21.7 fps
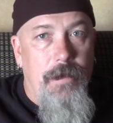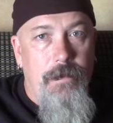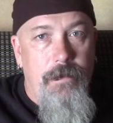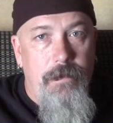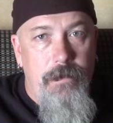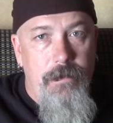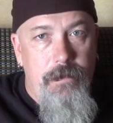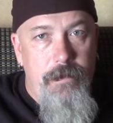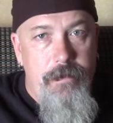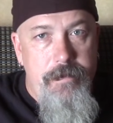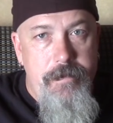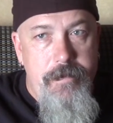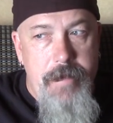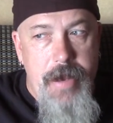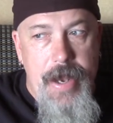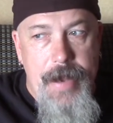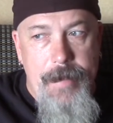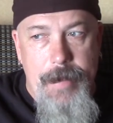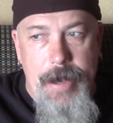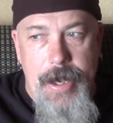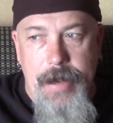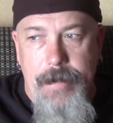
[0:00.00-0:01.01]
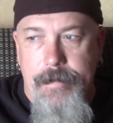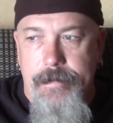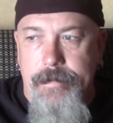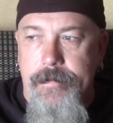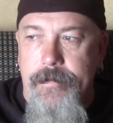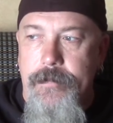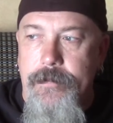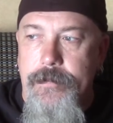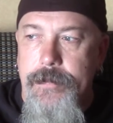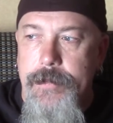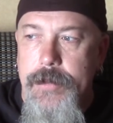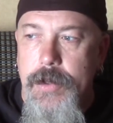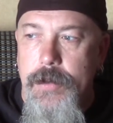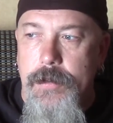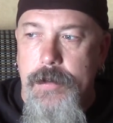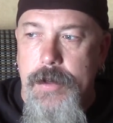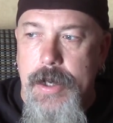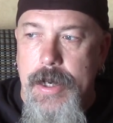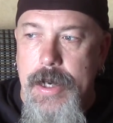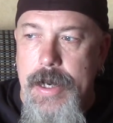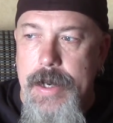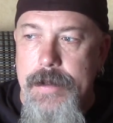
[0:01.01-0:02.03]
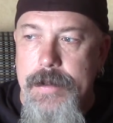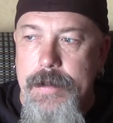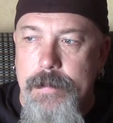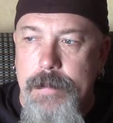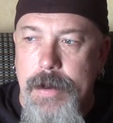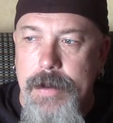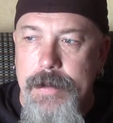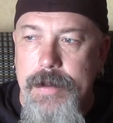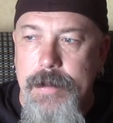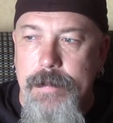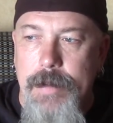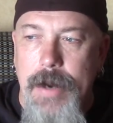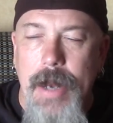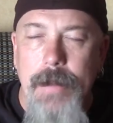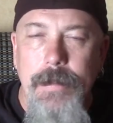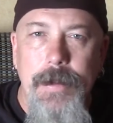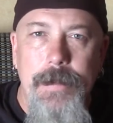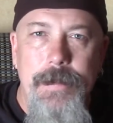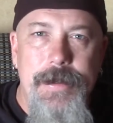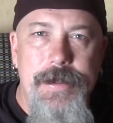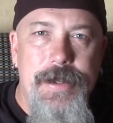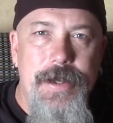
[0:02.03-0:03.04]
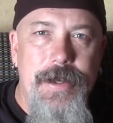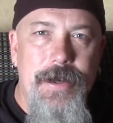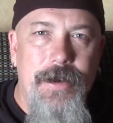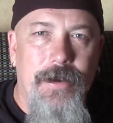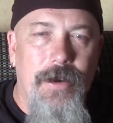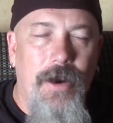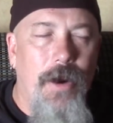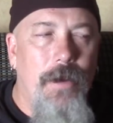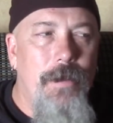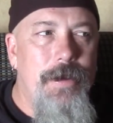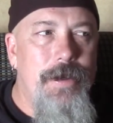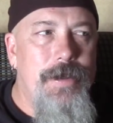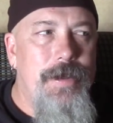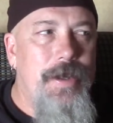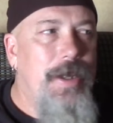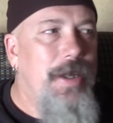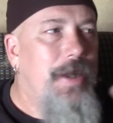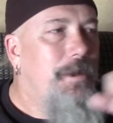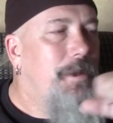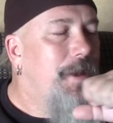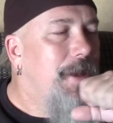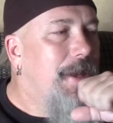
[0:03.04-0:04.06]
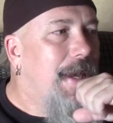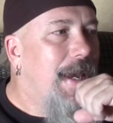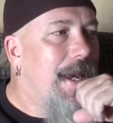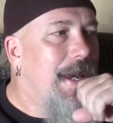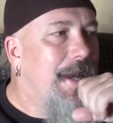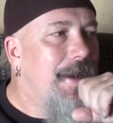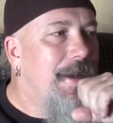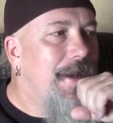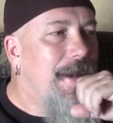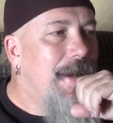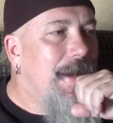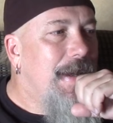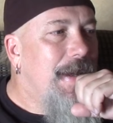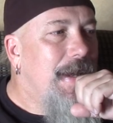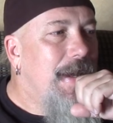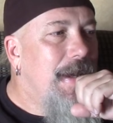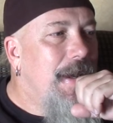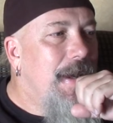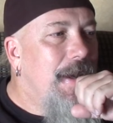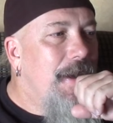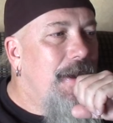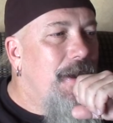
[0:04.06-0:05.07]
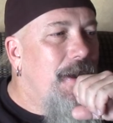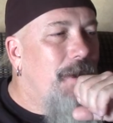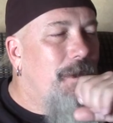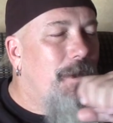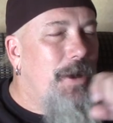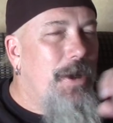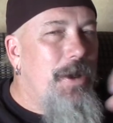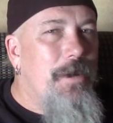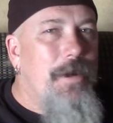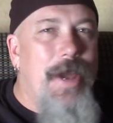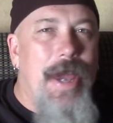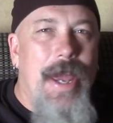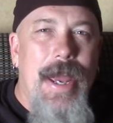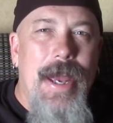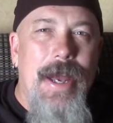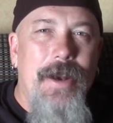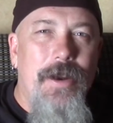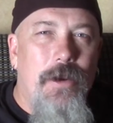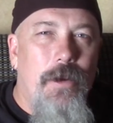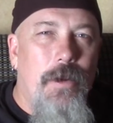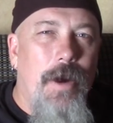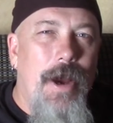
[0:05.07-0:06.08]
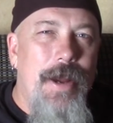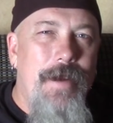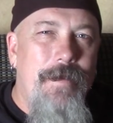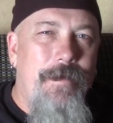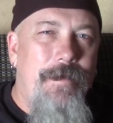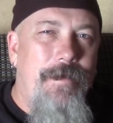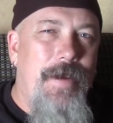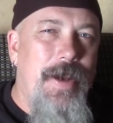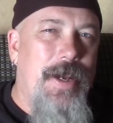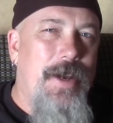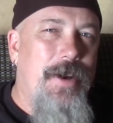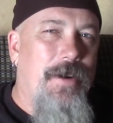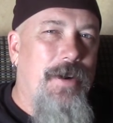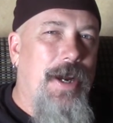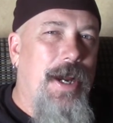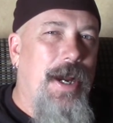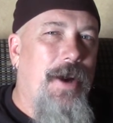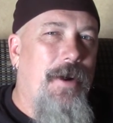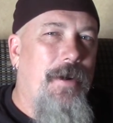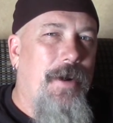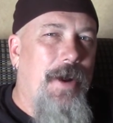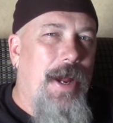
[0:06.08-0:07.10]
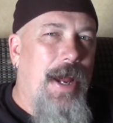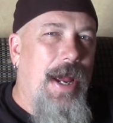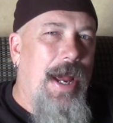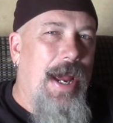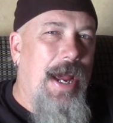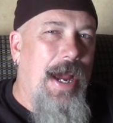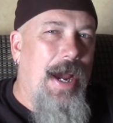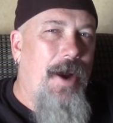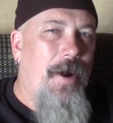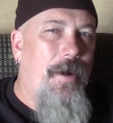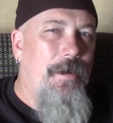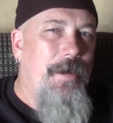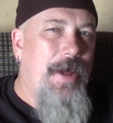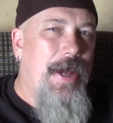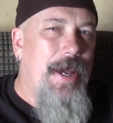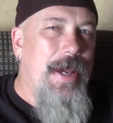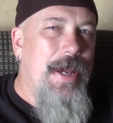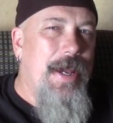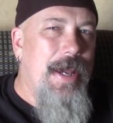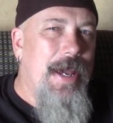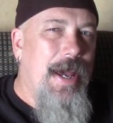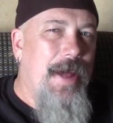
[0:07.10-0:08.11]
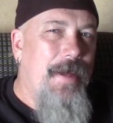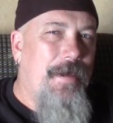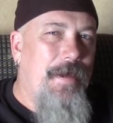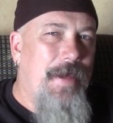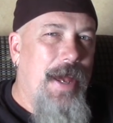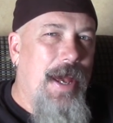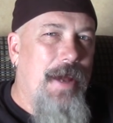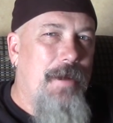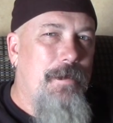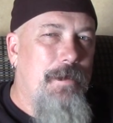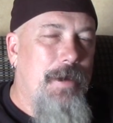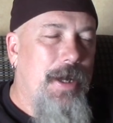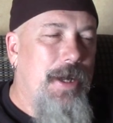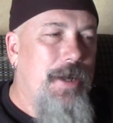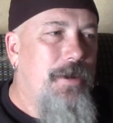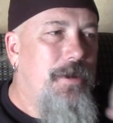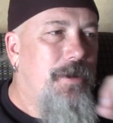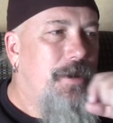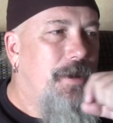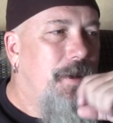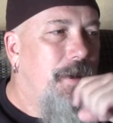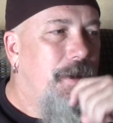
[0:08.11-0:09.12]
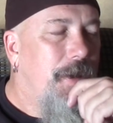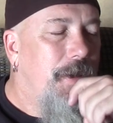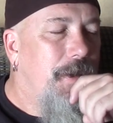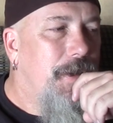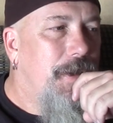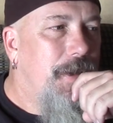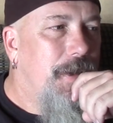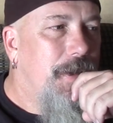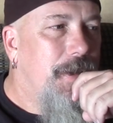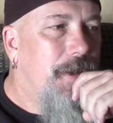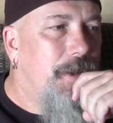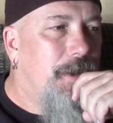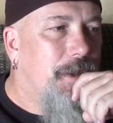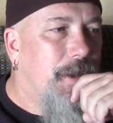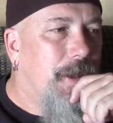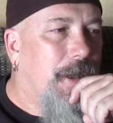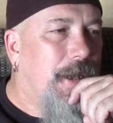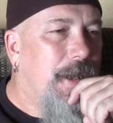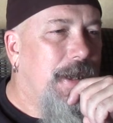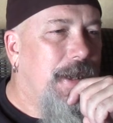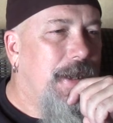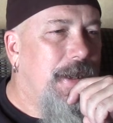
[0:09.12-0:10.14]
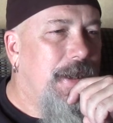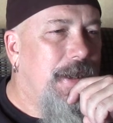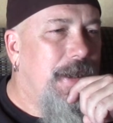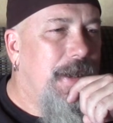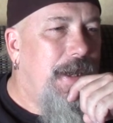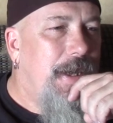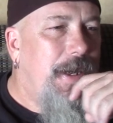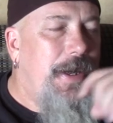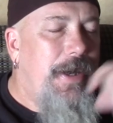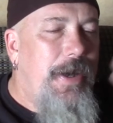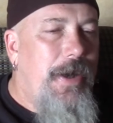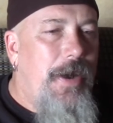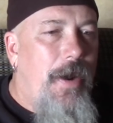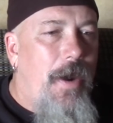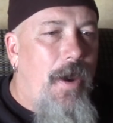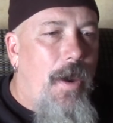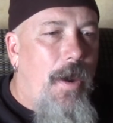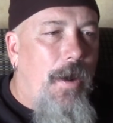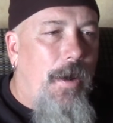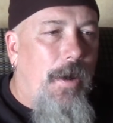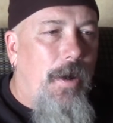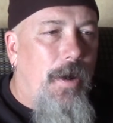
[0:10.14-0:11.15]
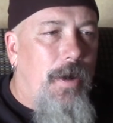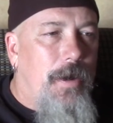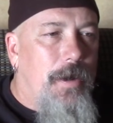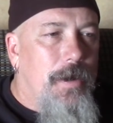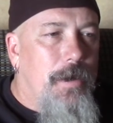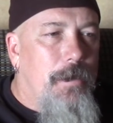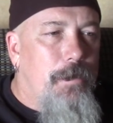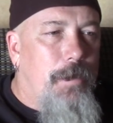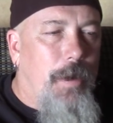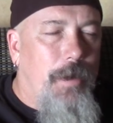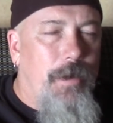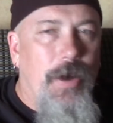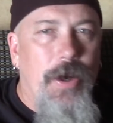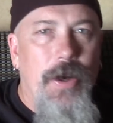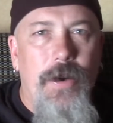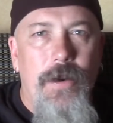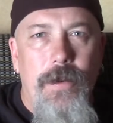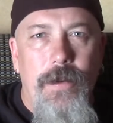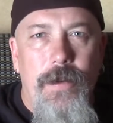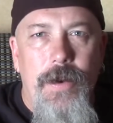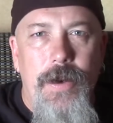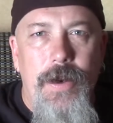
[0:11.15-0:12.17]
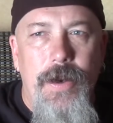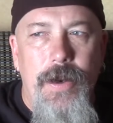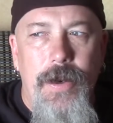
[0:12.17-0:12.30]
Maybe. Okay. The problem is that you're always dealing with a candidate where you can't quite figure out how they get that much. Okay? Perot